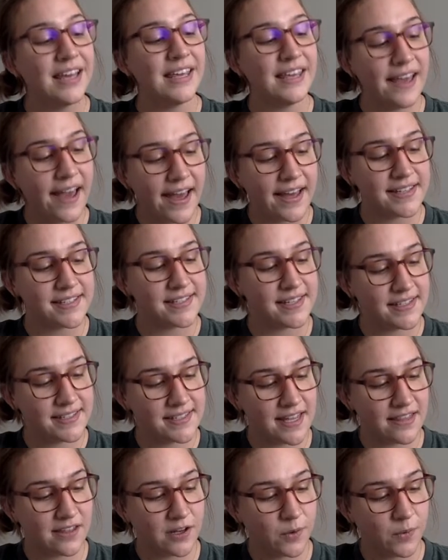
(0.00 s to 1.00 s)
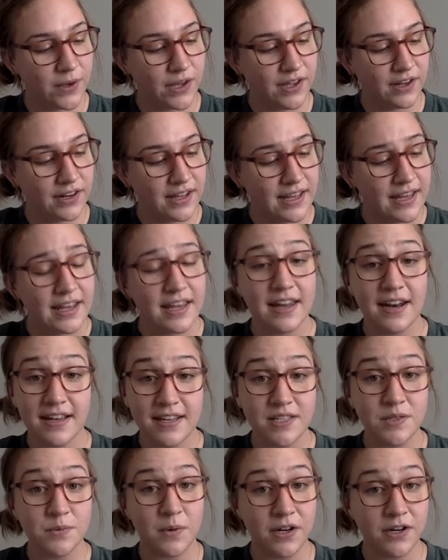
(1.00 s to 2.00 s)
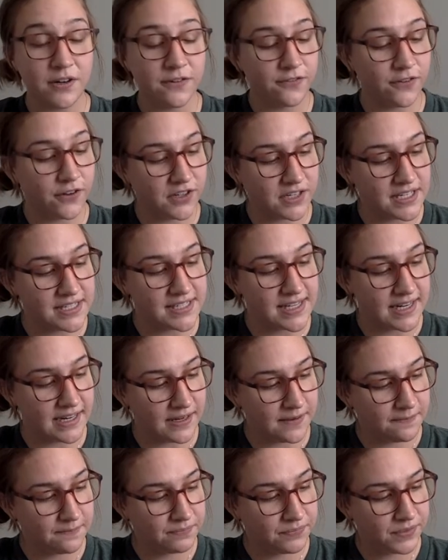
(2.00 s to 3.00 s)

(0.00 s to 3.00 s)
"Yes," said the queen, "it is wonderful, isn't it?